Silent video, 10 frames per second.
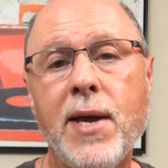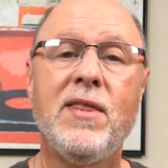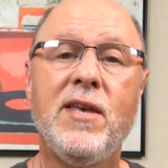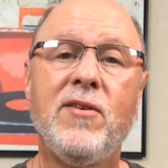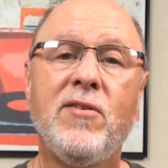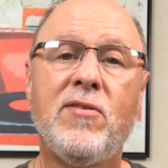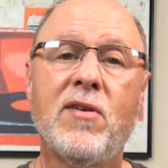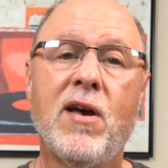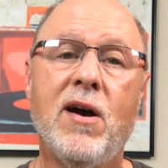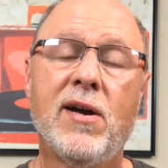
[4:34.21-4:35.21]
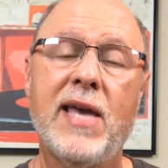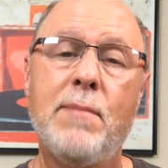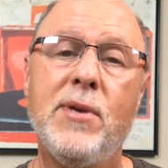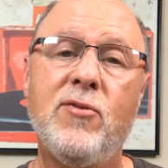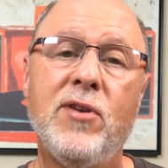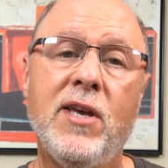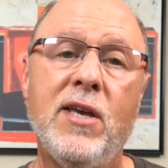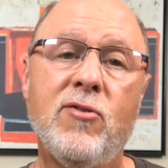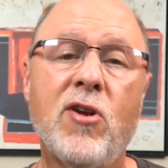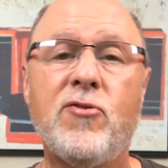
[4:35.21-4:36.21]
These can be
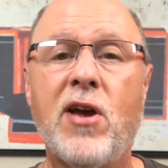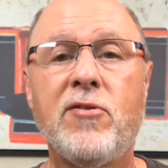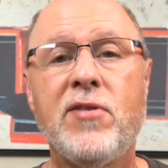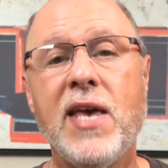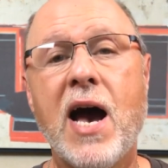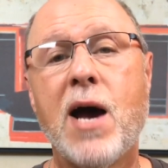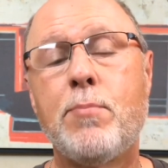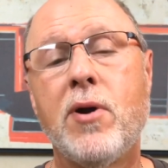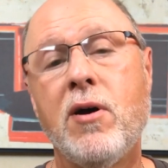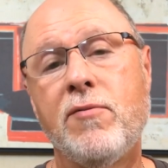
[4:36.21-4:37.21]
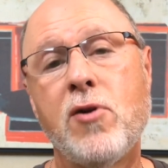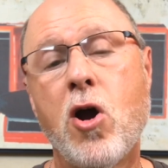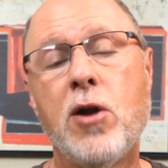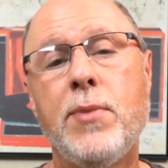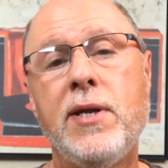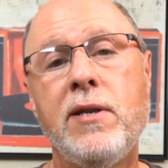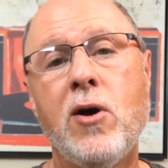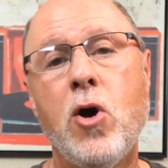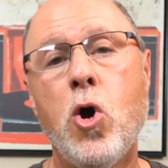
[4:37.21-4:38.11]
seen, such as the opera of Carmen